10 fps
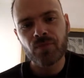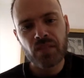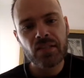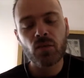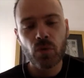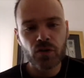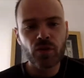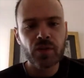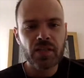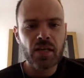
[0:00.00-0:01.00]
He did work
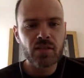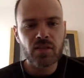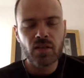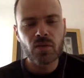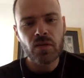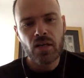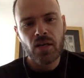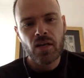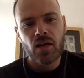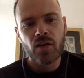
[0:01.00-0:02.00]
during the ICO,
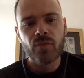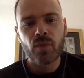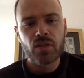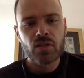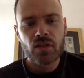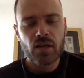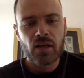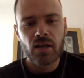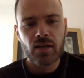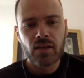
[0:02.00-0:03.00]
of which,
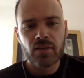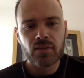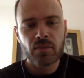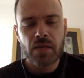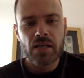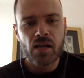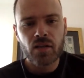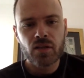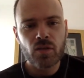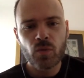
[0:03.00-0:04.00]
to my
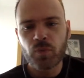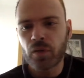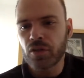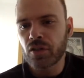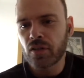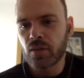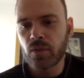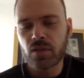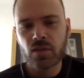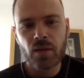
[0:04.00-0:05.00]
knowledge, he
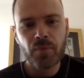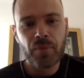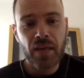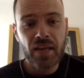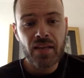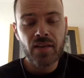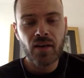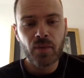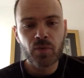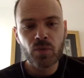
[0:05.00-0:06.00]
was paid
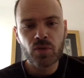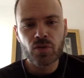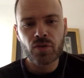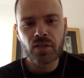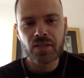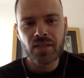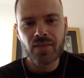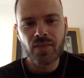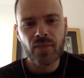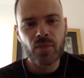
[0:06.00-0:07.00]
up to a certain
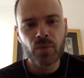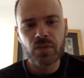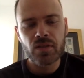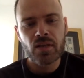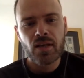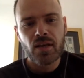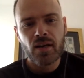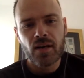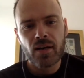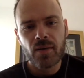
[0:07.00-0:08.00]
extent. Then there was
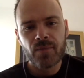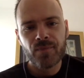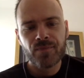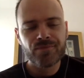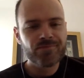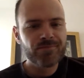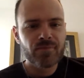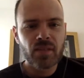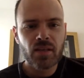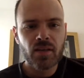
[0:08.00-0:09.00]

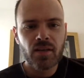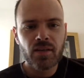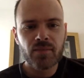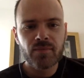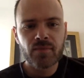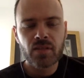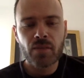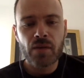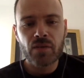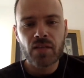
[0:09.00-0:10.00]

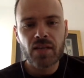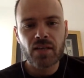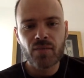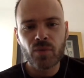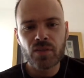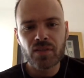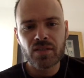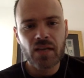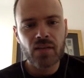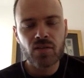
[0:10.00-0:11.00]
some outstanding invoices
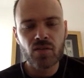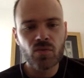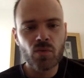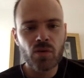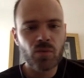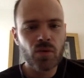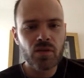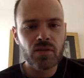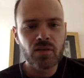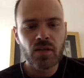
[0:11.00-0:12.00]
tied to what
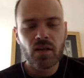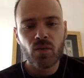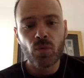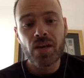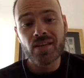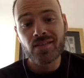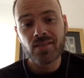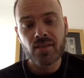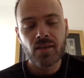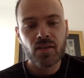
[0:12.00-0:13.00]
was
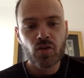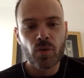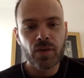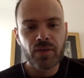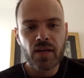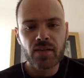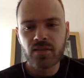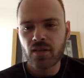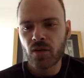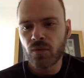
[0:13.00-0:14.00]
raised during the
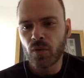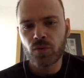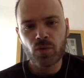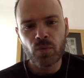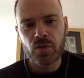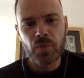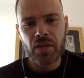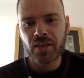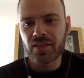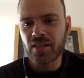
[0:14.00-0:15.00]
ICO. Those are what's
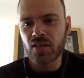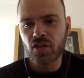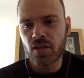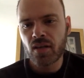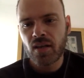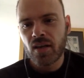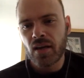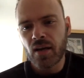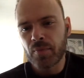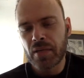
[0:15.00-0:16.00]
been in contention,
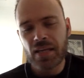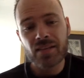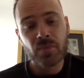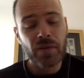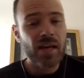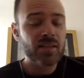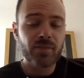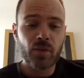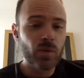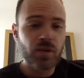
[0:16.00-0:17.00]
but he hasn't been
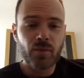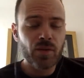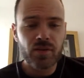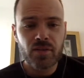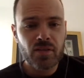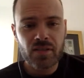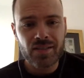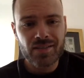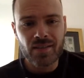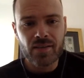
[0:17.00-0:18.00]
actively working with us
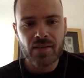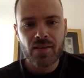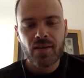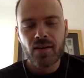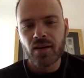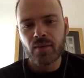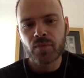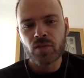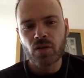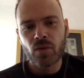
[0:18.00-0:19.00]
since then.
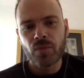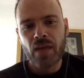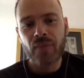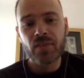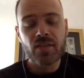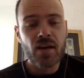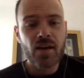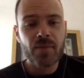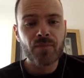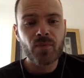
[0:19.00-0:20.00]
So at the
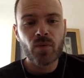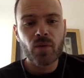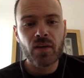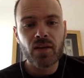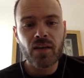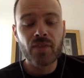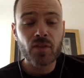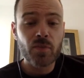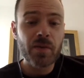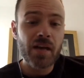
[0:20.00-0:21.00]
time
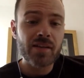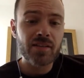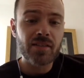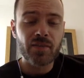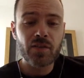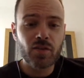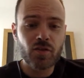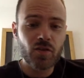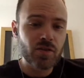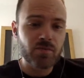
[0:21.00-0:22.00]
to be honest, and this
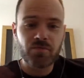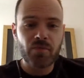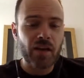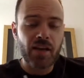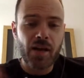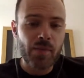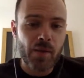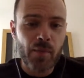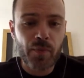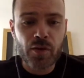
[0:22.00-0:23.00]
is just, again,
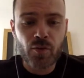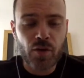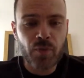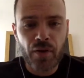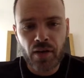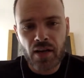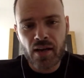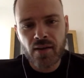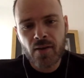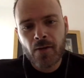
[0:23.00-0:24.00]
I'm a pretty transparent guy.